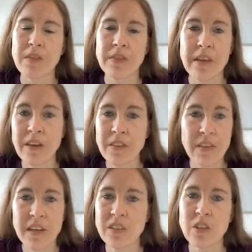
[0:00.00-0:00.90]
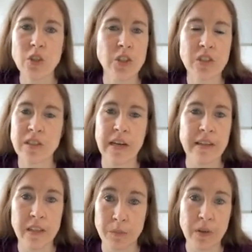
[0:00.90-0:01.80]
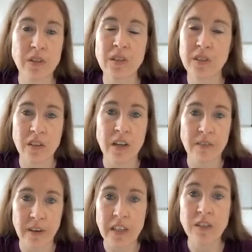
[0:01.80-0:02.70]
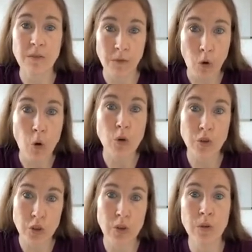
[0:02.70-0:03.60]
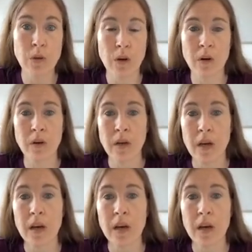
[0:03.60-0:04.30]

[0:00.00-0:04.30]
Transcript: The other thing is that you shouldn't take these because of the side effects for too long,